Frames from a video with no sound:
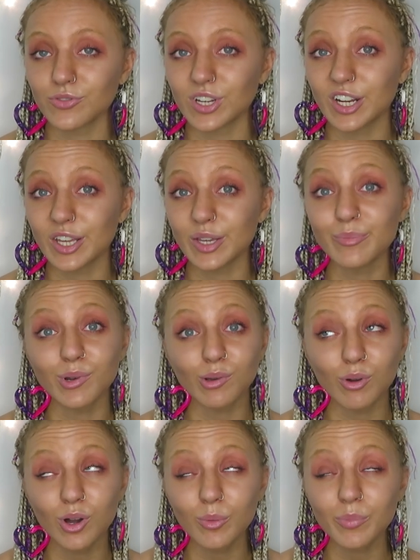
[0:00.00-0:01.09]
really
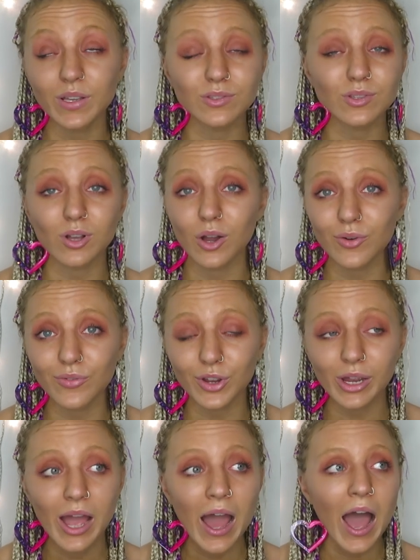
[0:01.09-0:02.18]
blew up and took
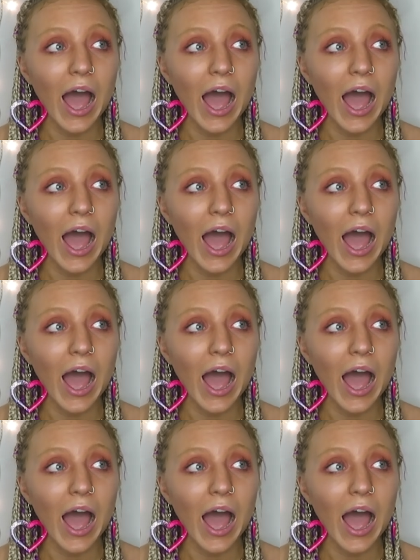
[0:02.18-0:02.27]
over.